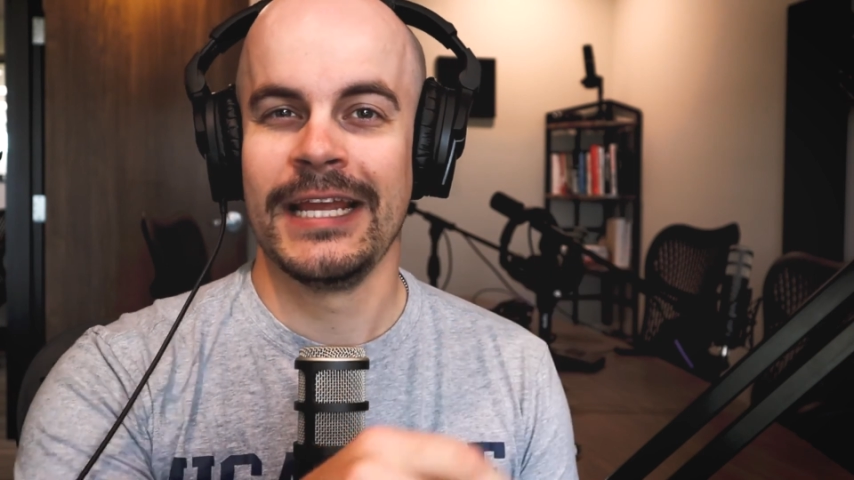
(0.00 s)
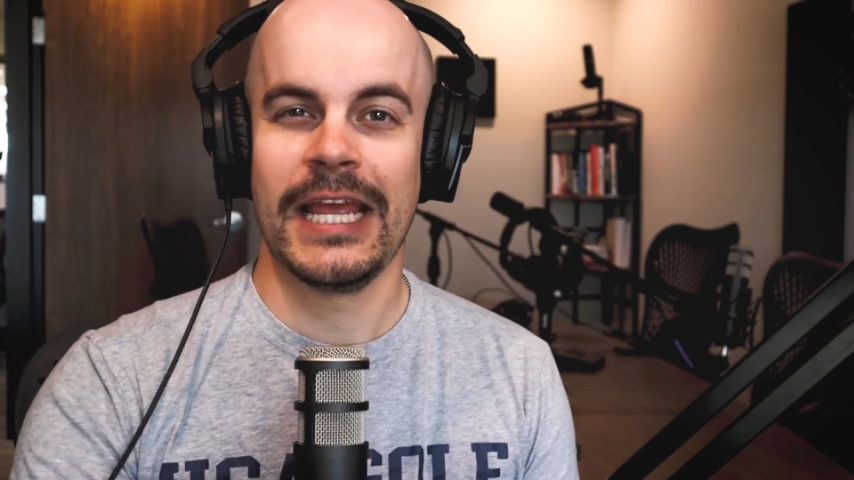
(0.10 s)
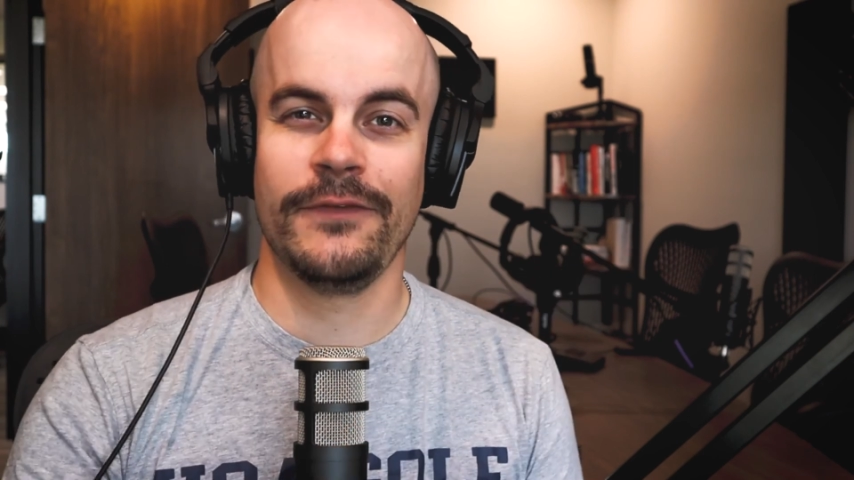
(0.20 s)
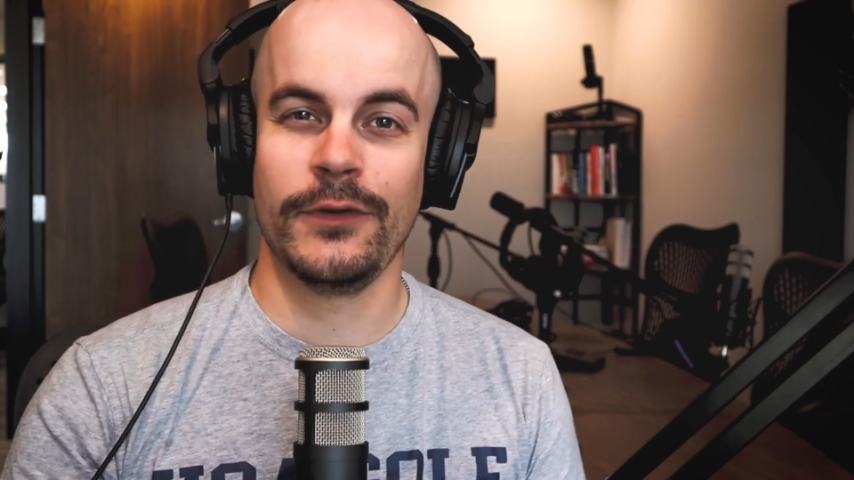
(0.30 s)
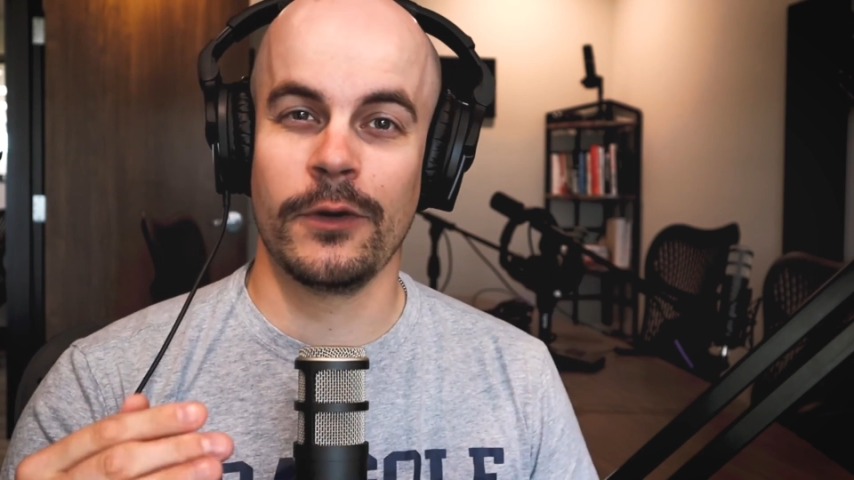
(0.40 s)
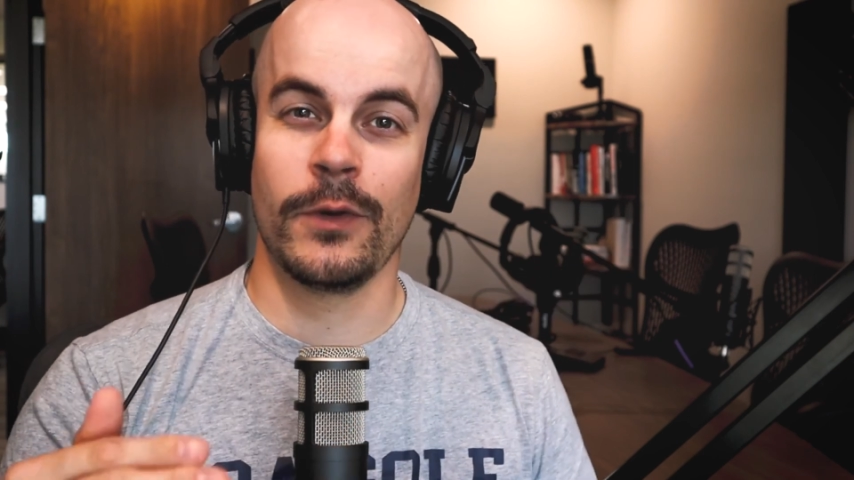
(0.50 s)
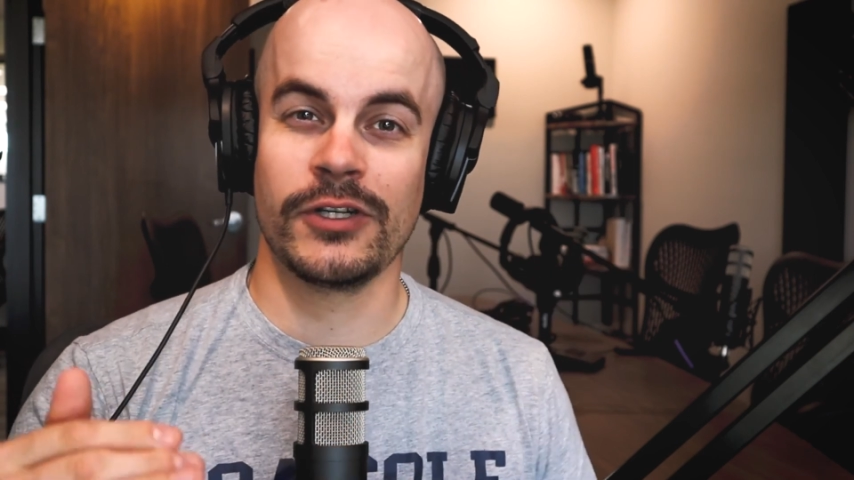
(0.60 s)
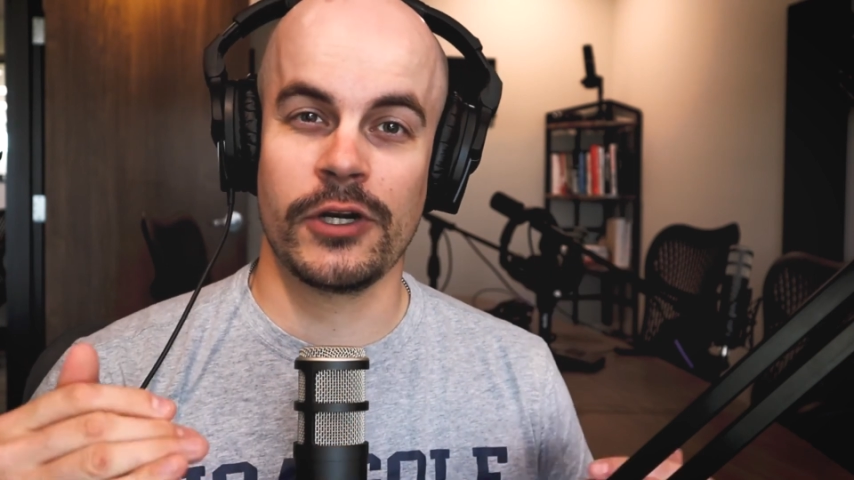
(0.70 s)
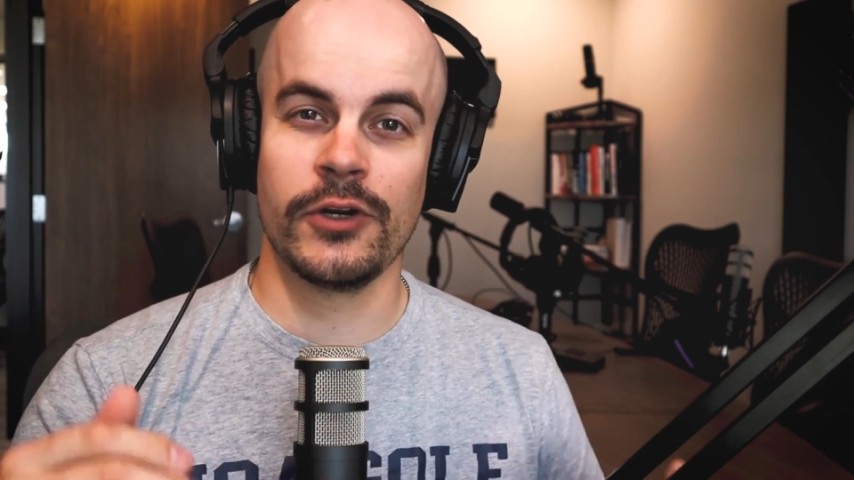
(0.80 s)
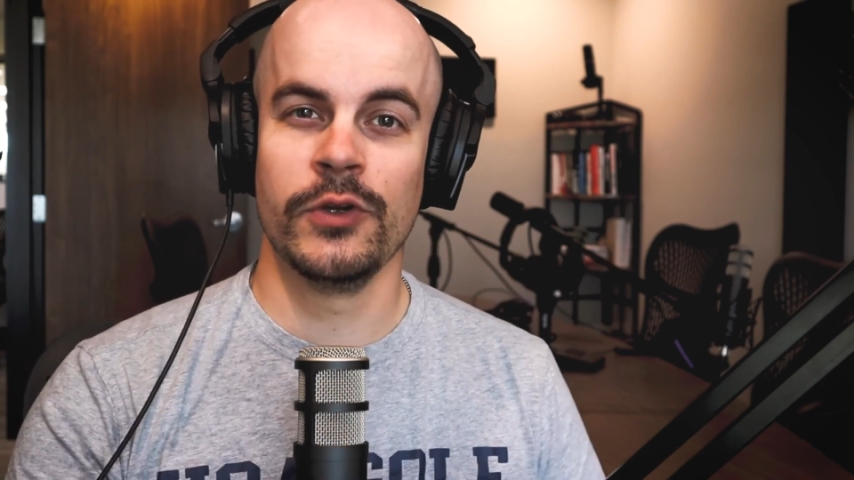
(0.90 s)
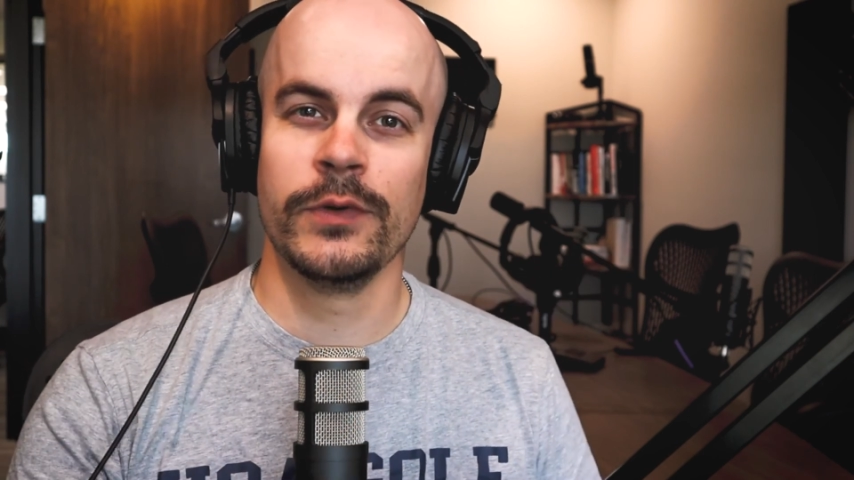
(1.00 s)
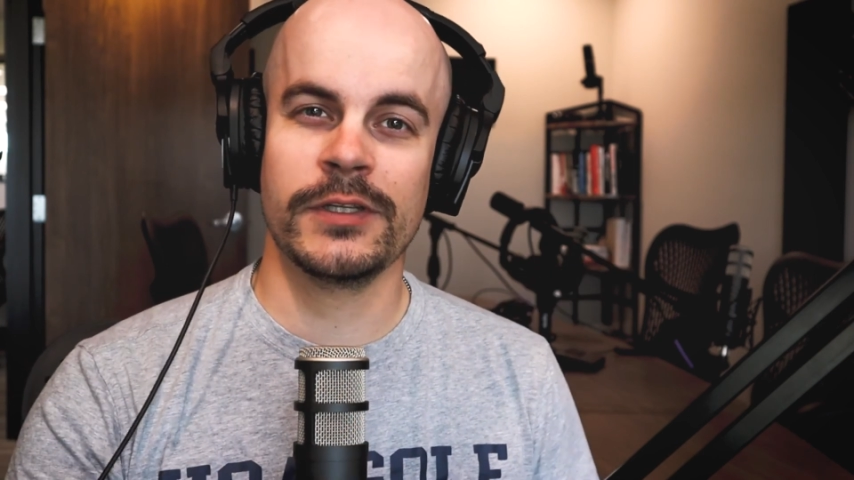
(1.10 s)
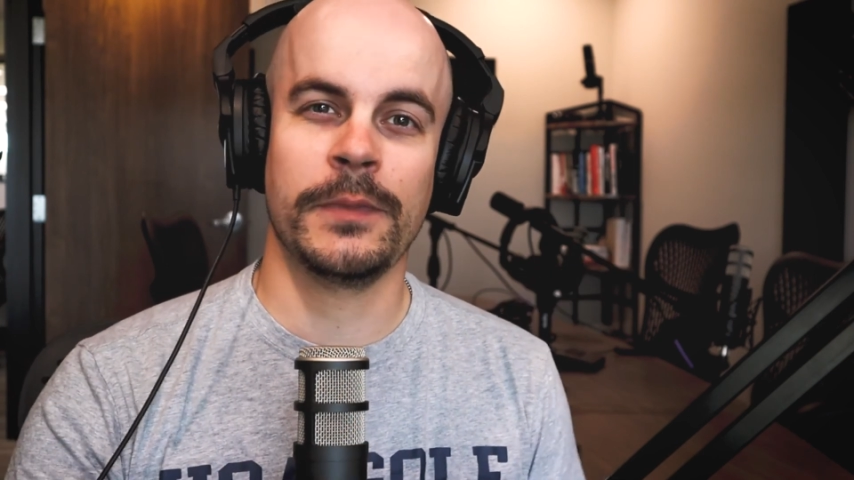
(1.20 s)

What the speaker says: If you want to watch our newest